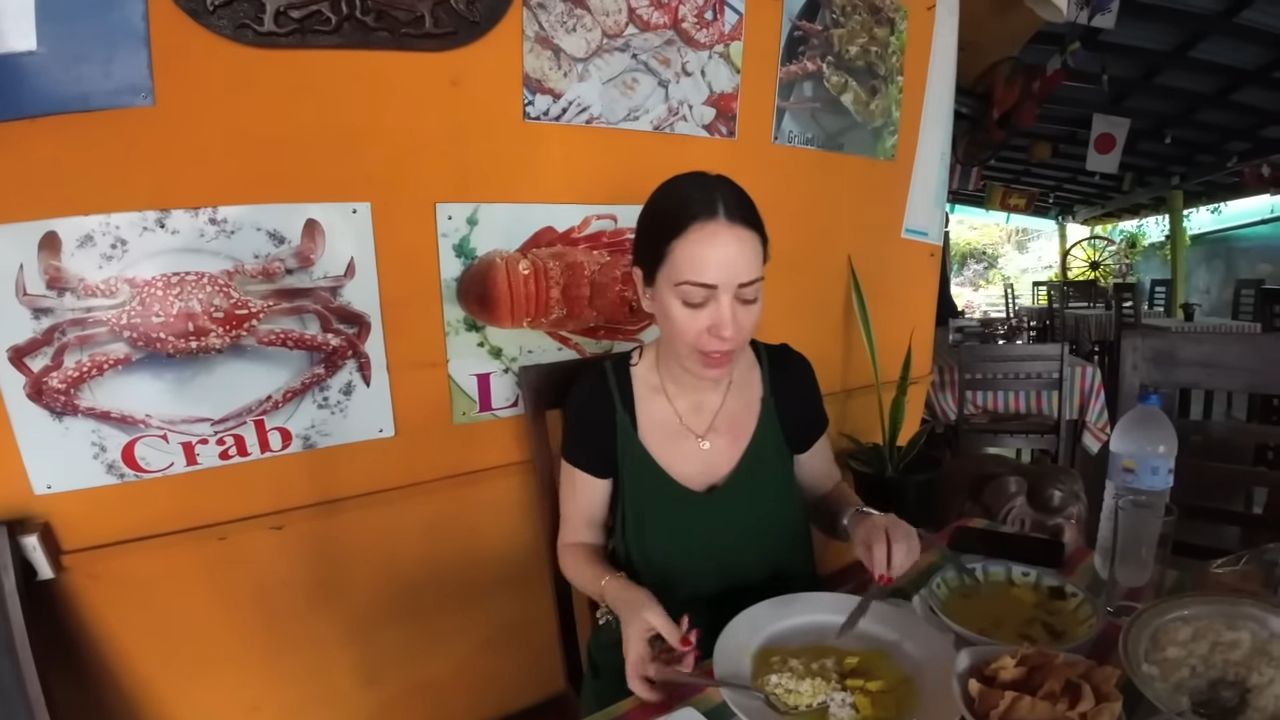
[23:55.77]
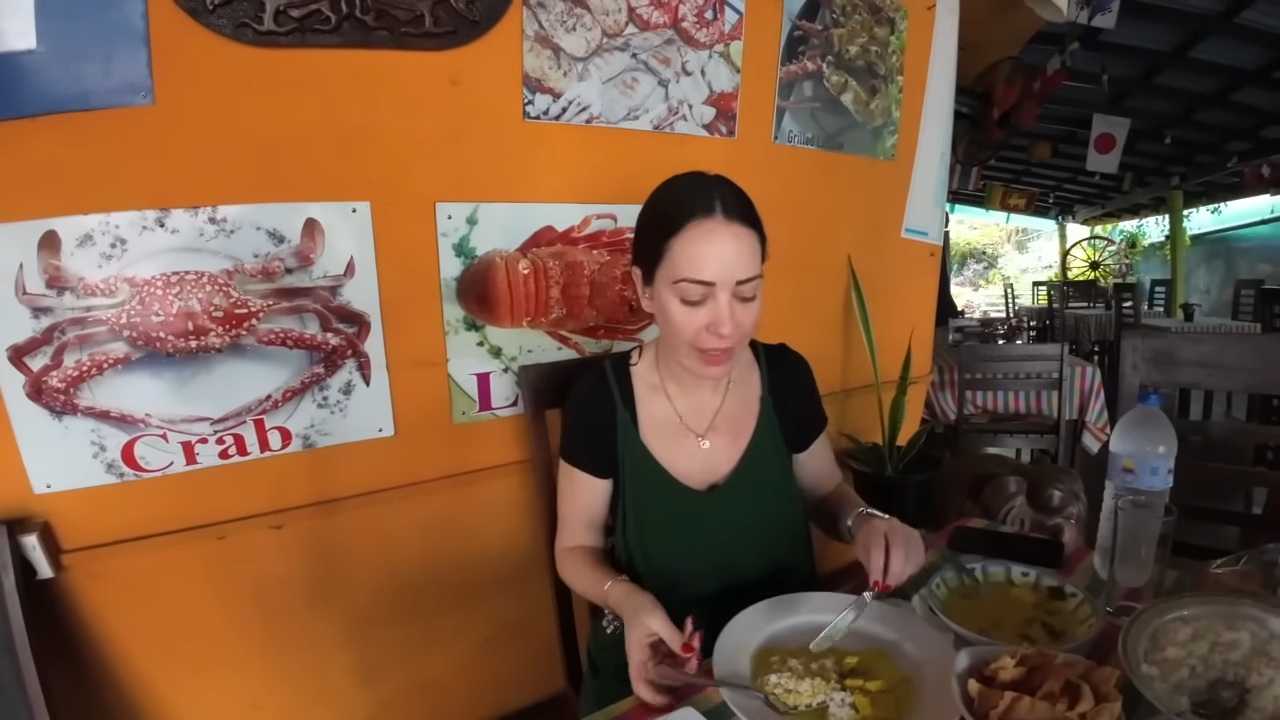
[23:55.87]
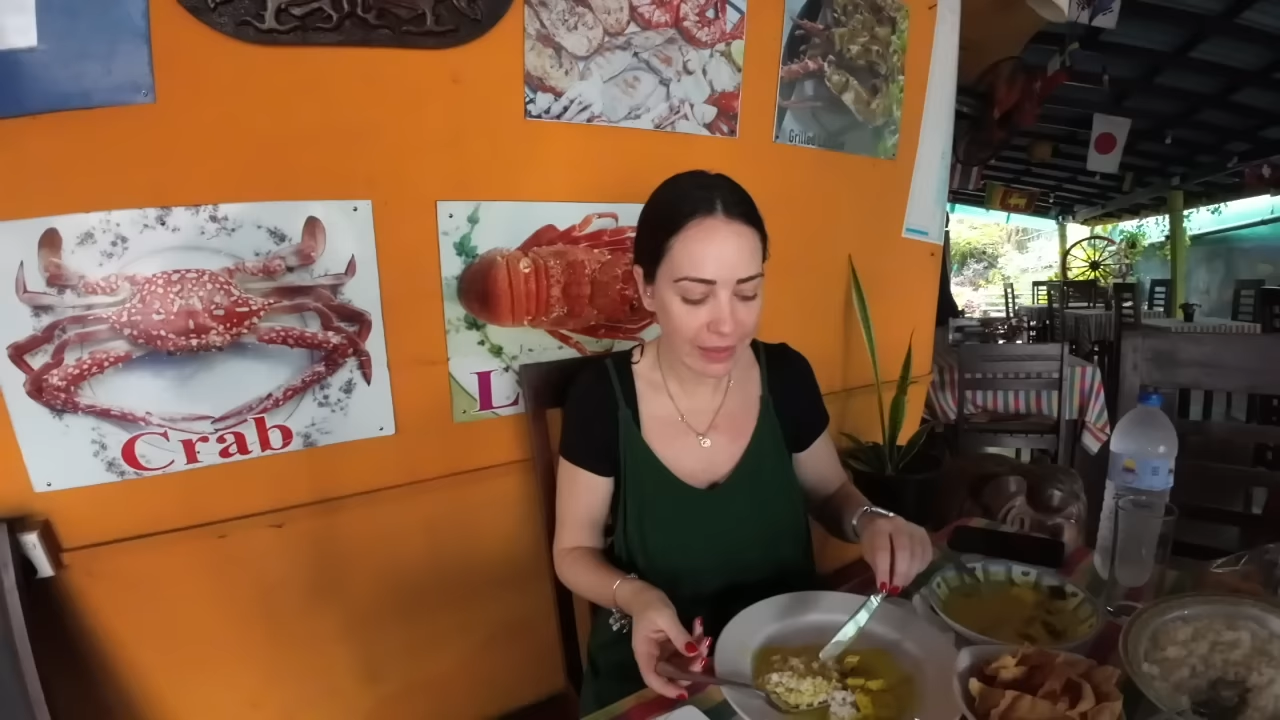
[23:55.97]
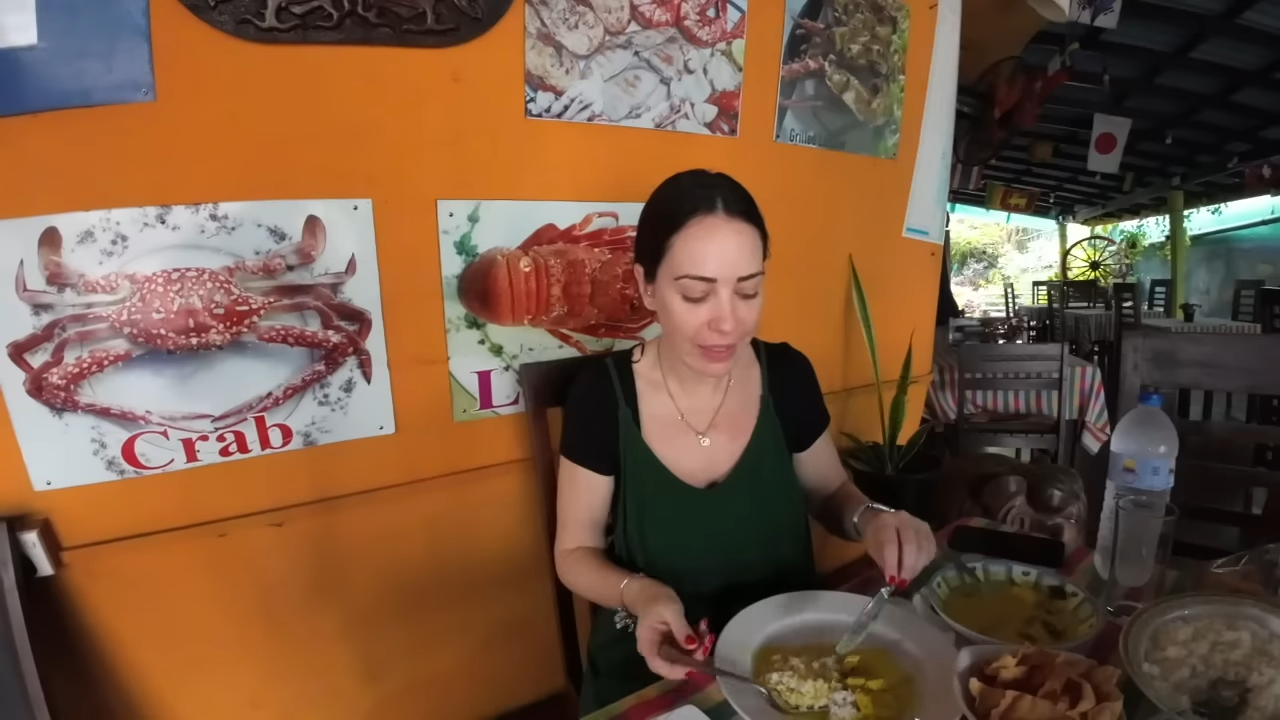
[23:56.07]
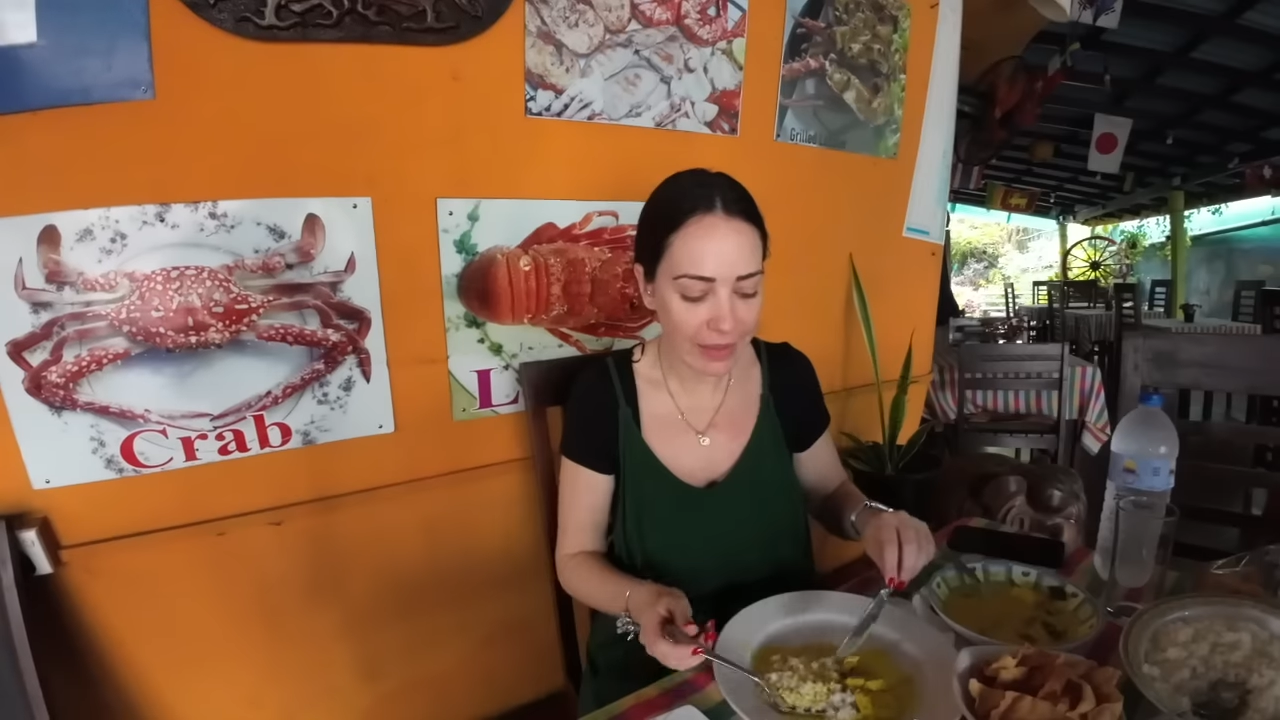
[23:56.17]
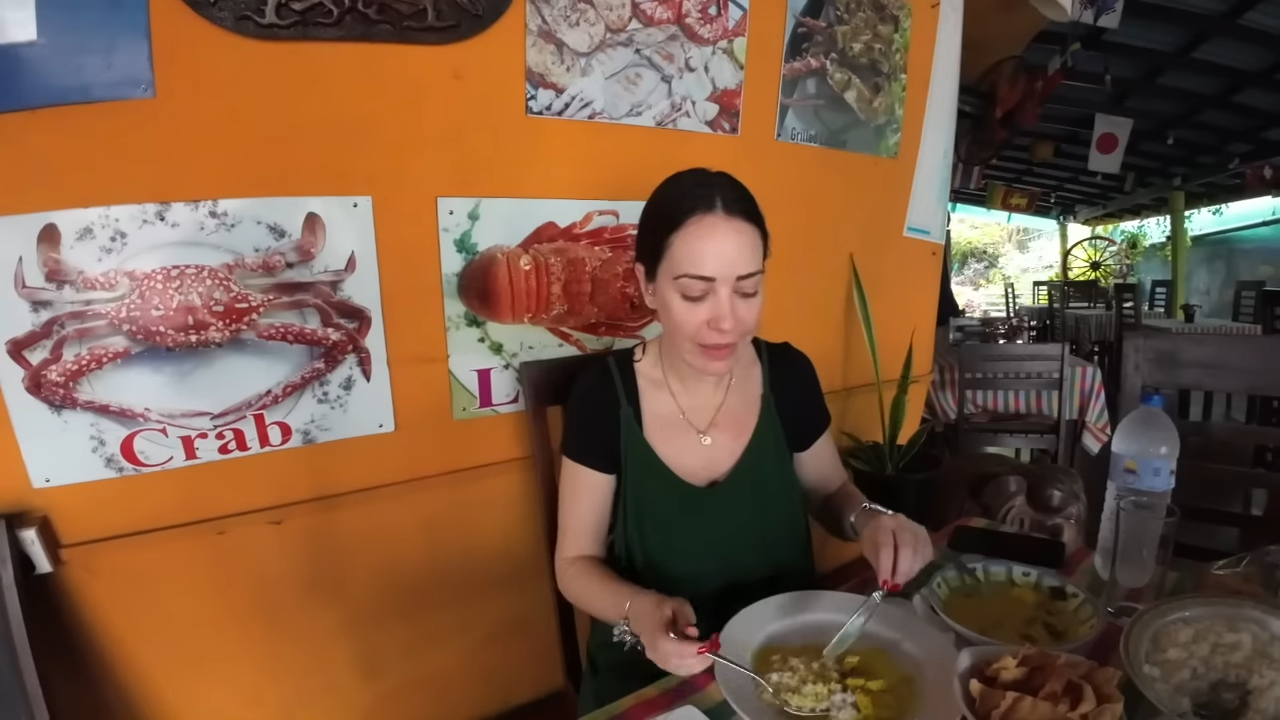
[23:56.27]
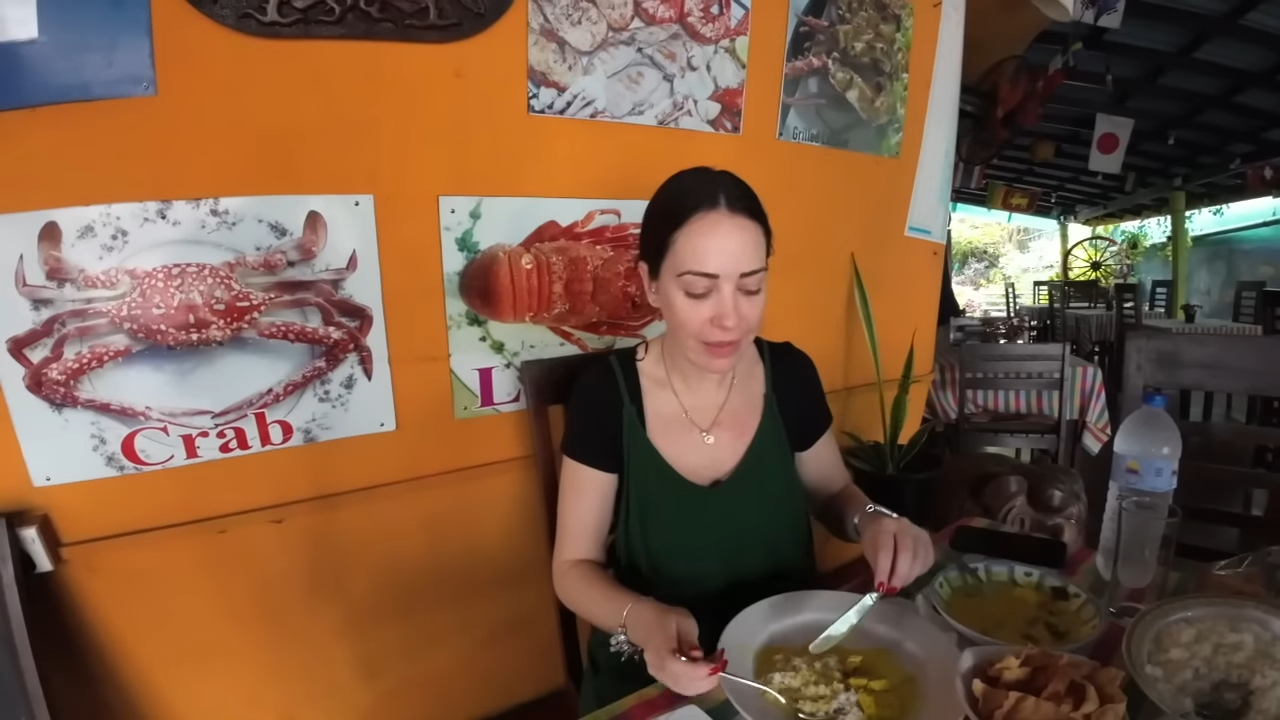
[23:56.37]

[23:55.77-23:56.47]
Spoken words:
It tastes